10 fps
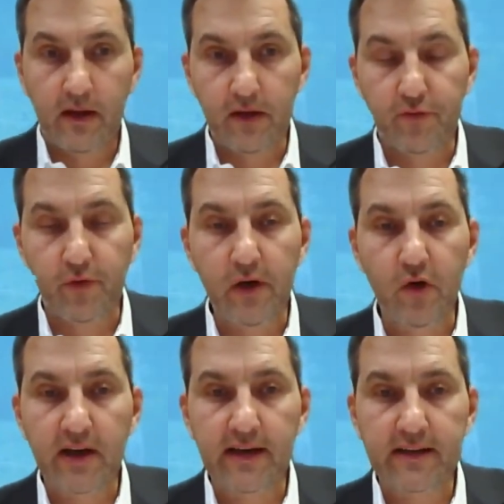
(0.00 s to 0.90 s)
If we
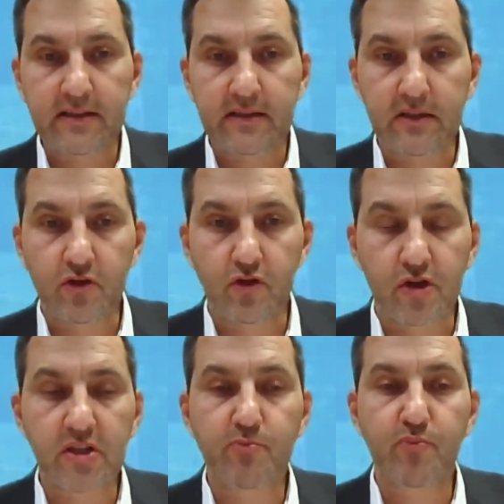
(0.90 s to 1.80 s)
look at the
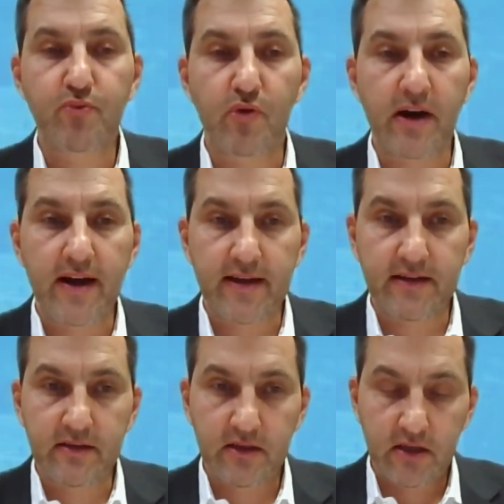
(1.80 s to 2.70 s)
spread